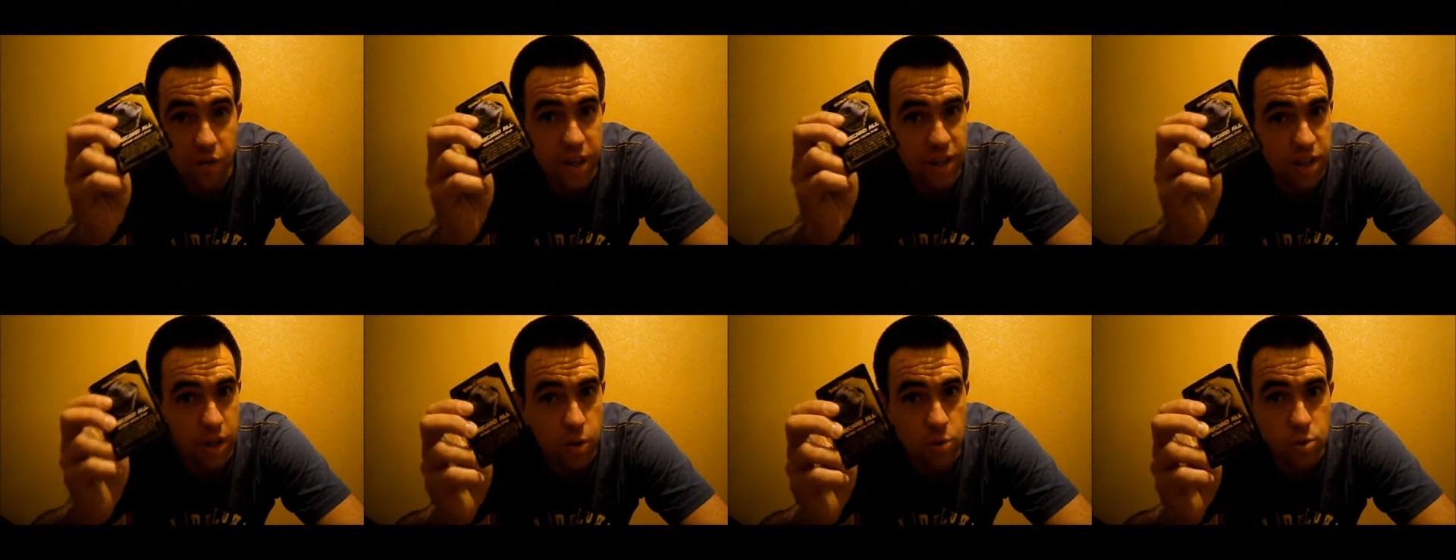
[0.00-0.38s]

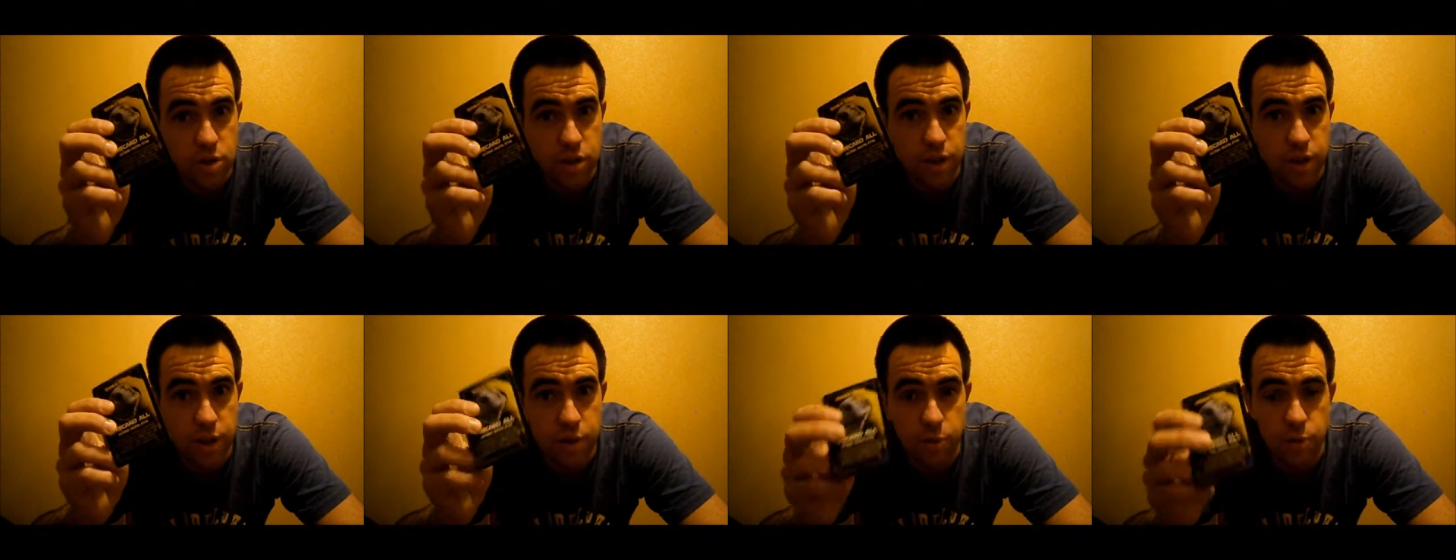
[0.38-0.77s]
they go
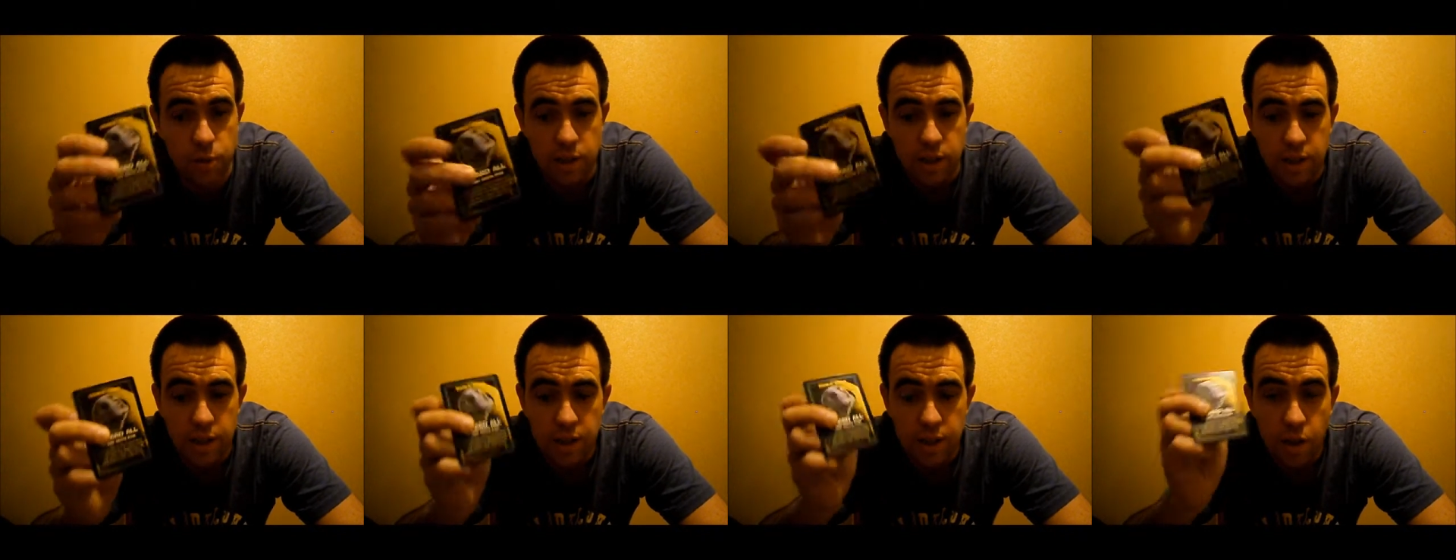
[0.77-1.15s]
to you.
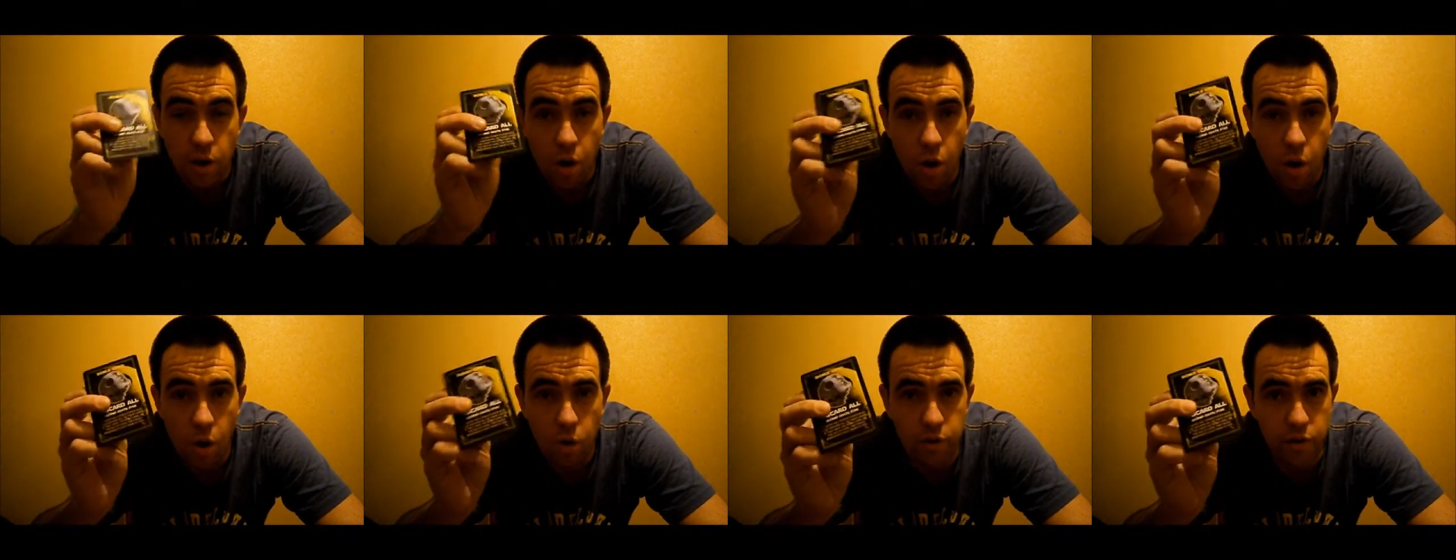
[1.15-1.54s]

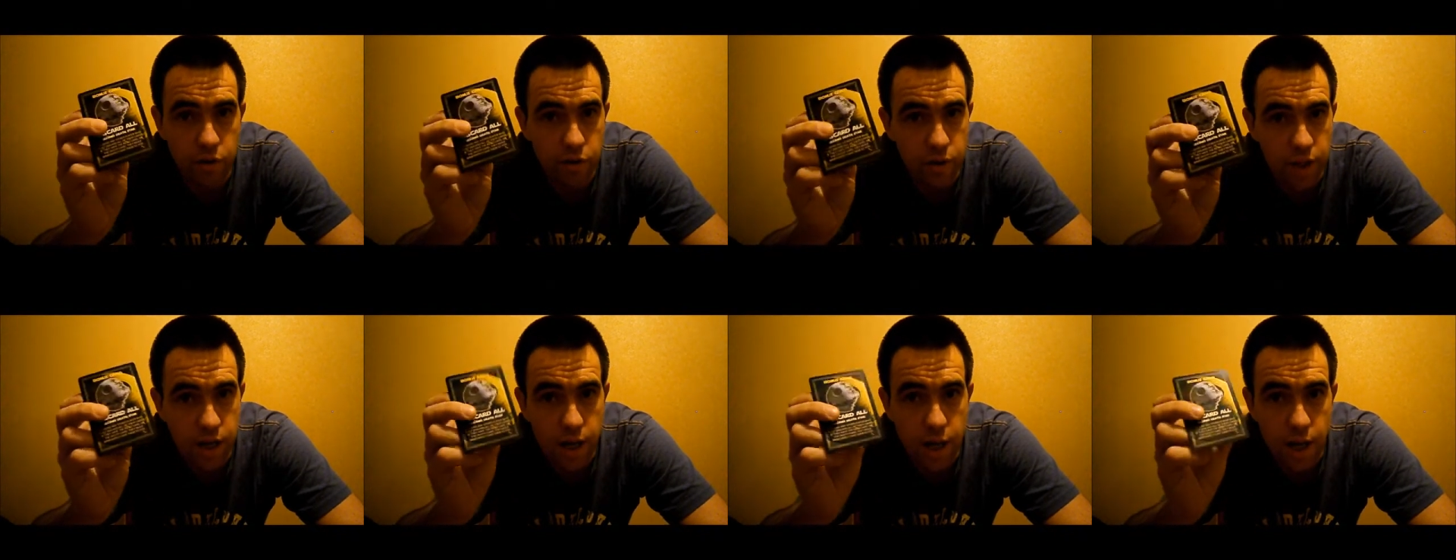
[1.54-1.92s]
All the
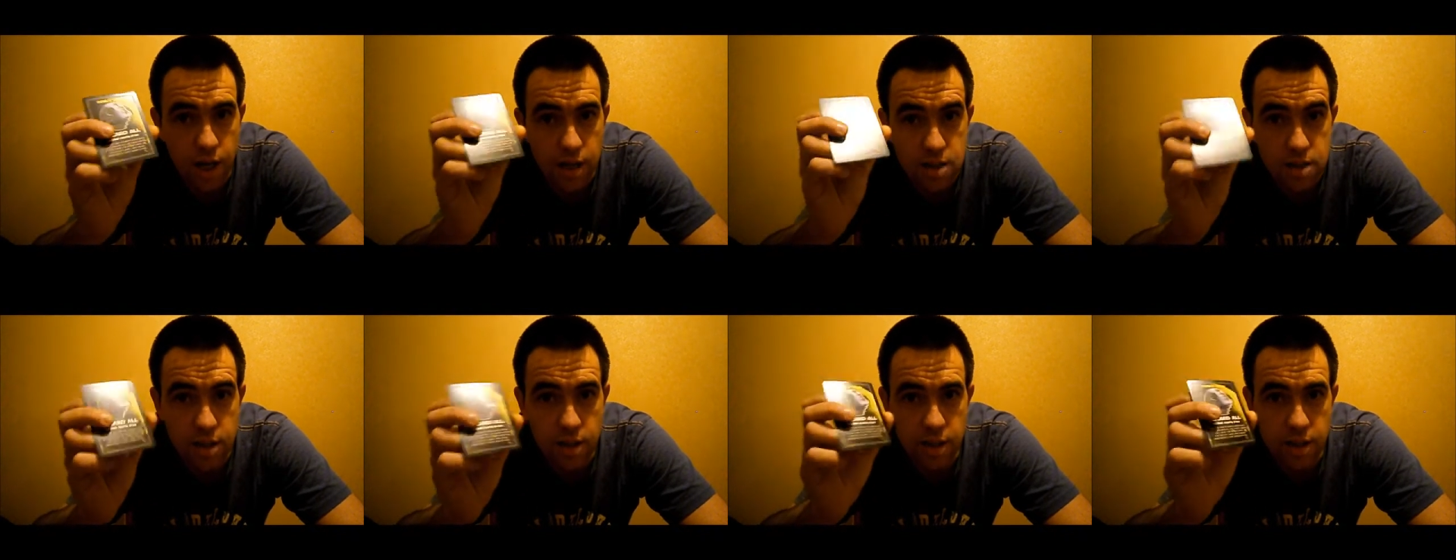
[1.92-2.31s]
other
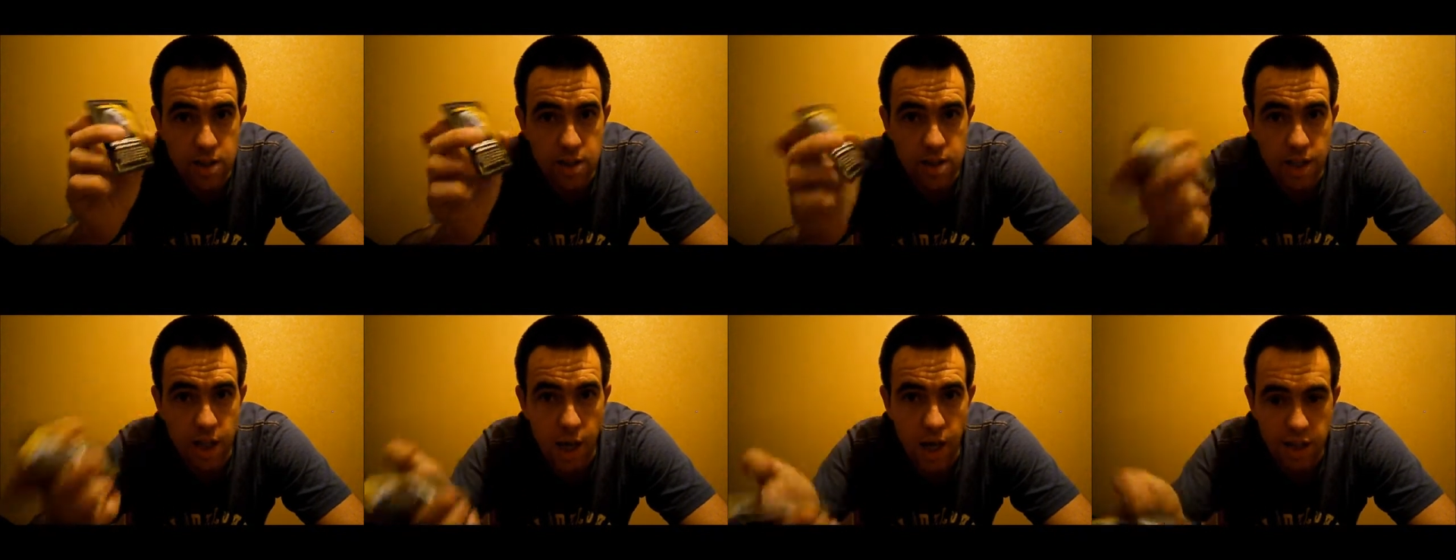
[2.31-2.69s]
cards are
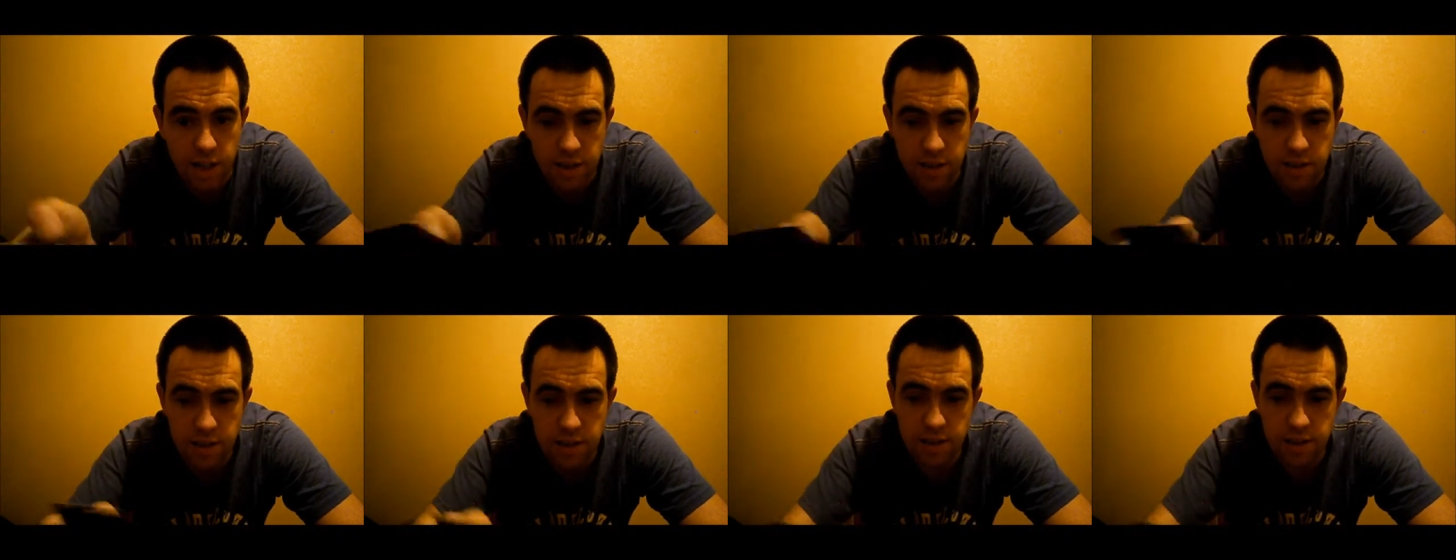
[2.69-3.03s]
discarded.